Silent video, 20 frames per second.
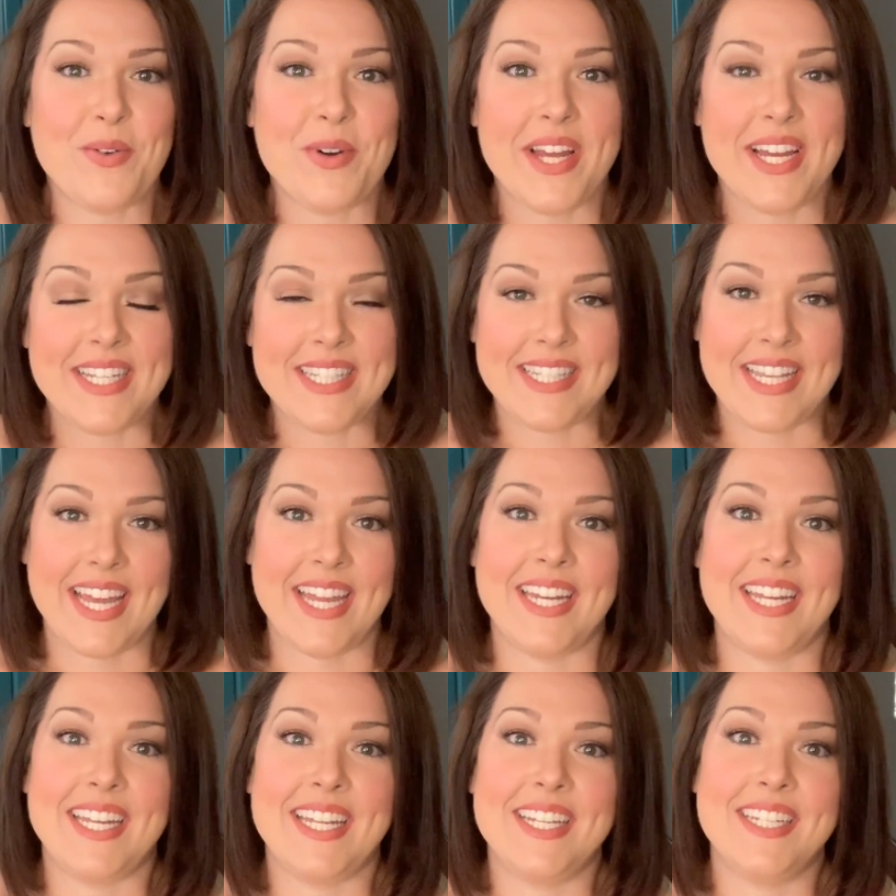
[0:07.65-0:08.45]

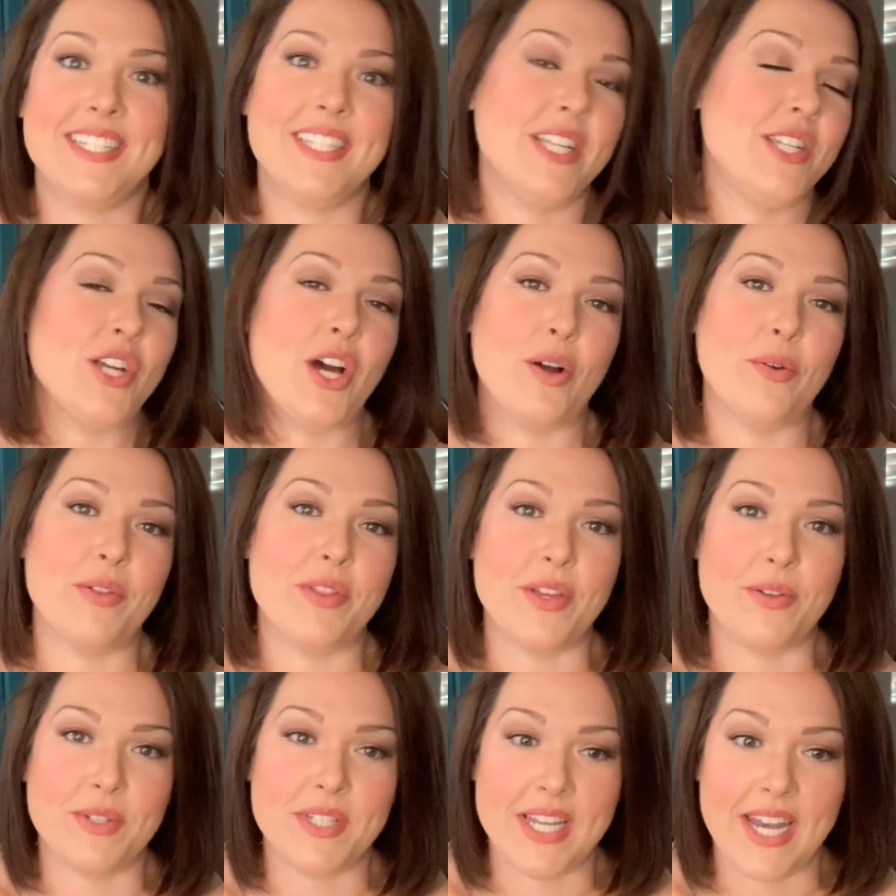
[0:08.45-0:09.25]
excited to talk
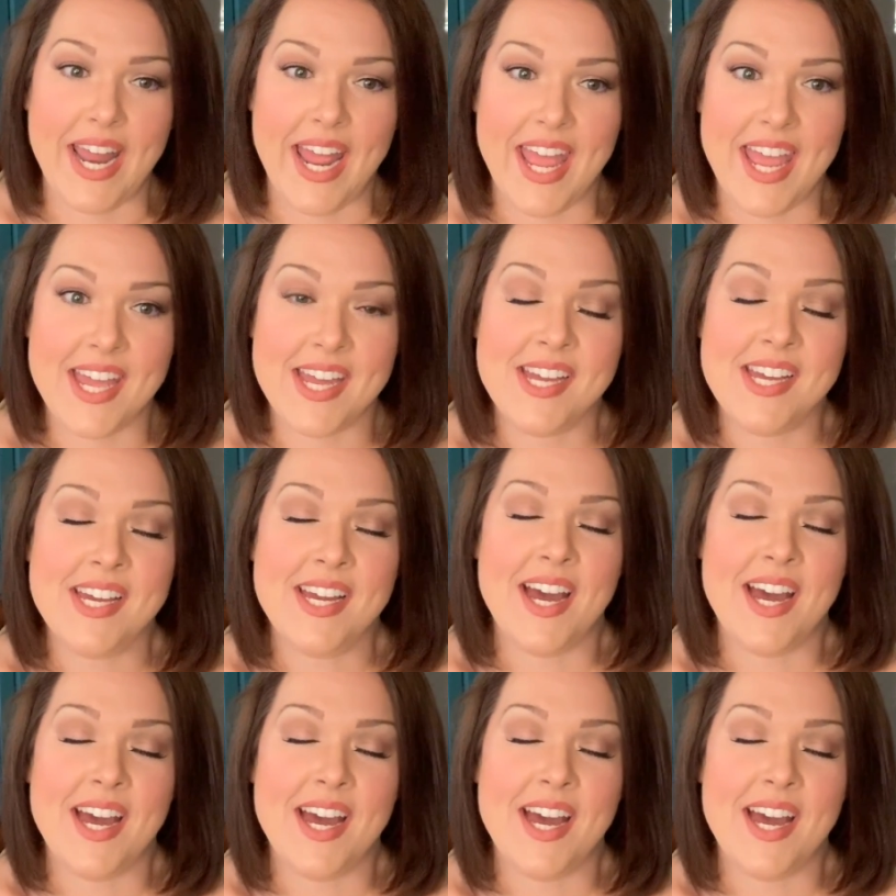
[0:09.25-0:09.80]
with you today